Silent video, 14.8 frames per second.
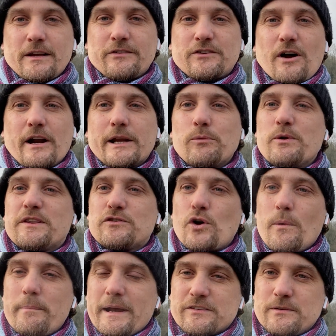starting with
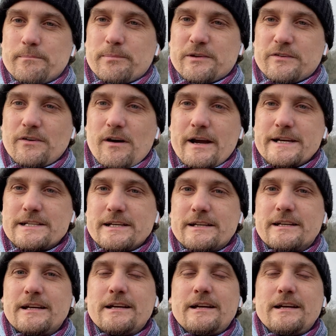Topex and Poseidon